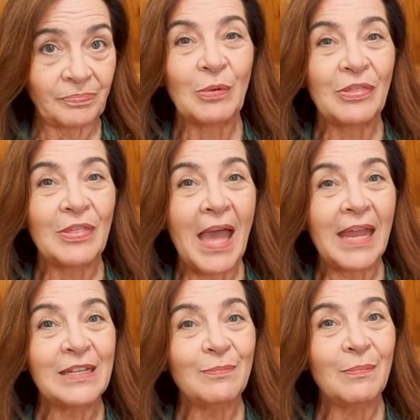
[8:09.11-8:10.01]
With
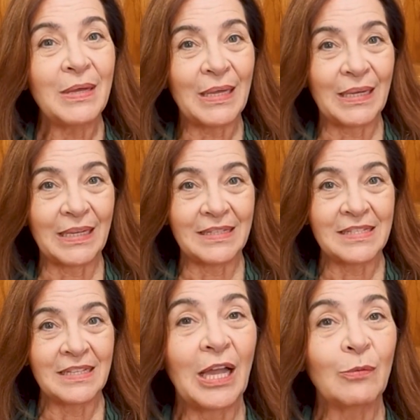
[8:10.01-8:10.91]
that in
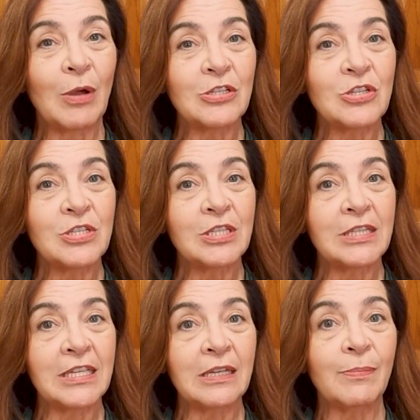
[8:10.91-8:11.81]
mind, I want you to
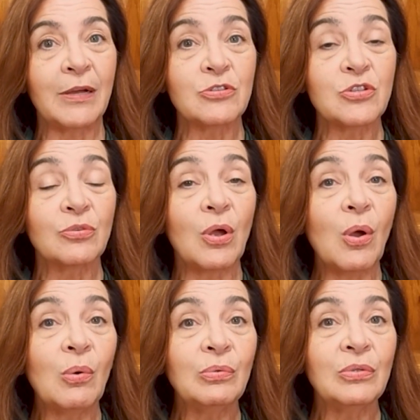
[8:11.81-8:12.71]
think about your
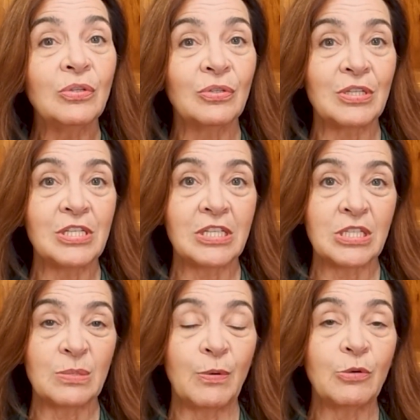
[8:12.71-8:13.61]
own current
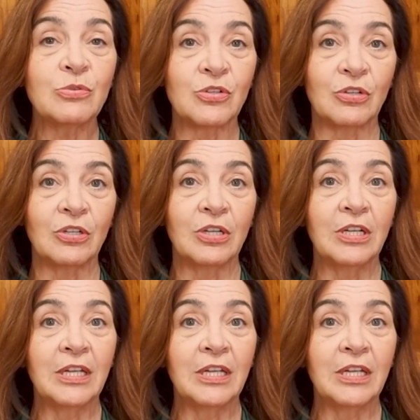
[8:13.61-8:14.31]
exposure,